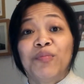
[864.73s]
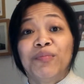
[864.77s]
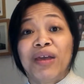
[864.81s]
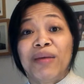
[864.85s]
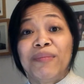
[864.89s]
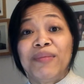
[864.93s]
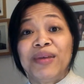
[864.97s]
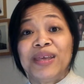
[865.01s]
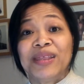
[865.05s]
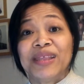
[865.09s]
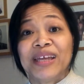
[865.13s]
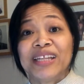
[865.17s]

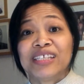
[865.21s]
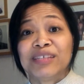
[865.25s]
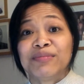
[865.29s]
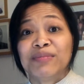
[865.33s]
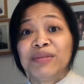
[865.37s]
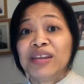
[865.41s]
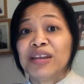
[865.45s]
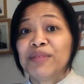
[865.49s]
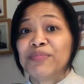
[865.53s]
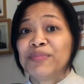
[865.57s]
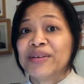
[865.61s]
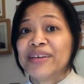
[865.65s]
maybe let's
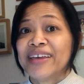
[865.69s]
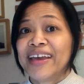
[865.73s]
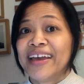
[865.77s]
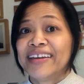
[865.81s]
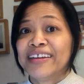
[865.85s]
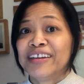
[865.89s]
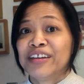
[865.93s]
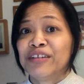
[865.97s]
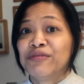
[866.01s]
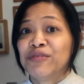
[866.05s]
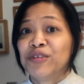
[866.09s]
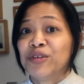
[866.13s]
meet up again
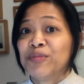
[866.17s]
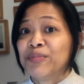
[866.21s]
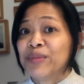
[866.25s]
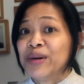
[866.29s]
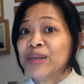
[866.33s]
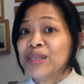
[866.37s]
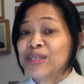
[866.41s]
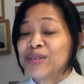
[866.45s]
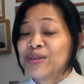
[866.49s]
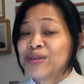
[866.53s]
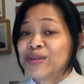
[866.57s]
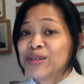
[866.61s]
in a few
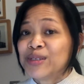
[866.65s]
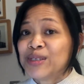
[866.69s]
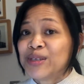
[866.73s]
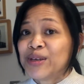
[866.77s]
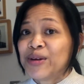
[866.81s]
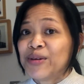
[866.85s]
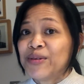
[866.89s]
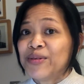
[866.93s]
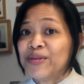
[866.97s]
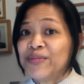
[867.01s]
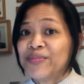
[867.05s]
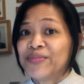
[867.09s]
months or
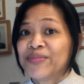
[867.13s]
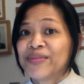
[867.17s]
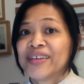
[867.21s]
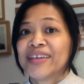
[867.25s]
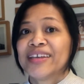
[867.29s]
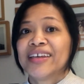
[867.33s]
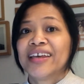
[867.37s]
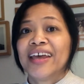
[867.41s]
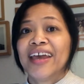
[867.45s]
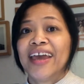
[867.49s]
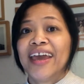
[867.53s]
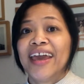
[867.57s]
so
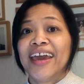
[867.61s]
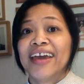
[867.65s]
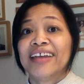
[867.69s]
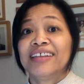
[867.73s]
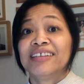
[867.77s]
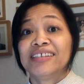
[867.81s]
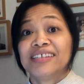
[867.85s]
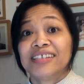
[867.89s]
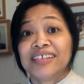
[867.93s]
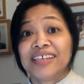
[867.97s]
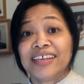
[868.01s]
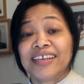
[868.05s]

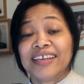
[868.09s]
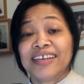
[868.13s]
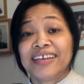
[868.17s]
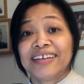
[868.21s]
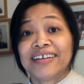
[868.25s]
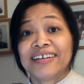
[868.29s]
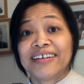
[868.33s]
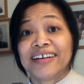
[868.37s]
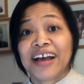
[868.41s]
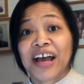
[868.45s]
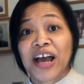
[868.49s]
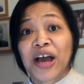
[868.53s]
and
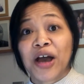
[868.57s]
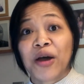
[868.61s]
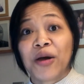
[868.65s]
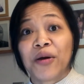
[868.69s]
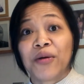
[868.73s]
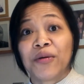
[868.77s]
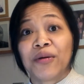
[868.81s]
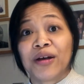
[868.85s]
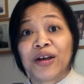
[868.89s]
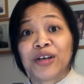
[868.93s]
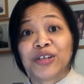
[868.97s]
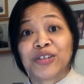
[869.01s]
see
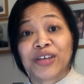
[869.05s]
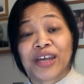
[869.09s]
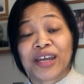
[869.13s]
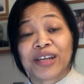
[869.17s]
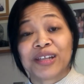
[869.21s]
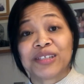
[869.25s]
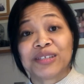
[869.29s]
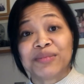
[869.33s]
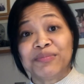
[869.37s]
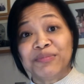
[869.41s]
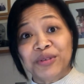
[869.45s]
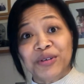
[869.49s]
how our
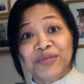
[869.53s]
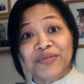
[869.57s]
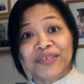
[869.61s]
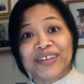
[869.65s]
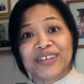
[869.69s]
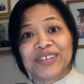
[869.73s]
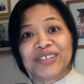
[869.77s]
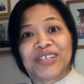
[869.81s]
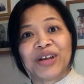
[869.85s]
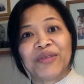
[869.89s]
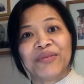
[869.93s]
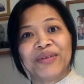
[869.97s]
channel's
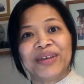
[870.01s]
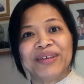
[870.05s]
improving, shall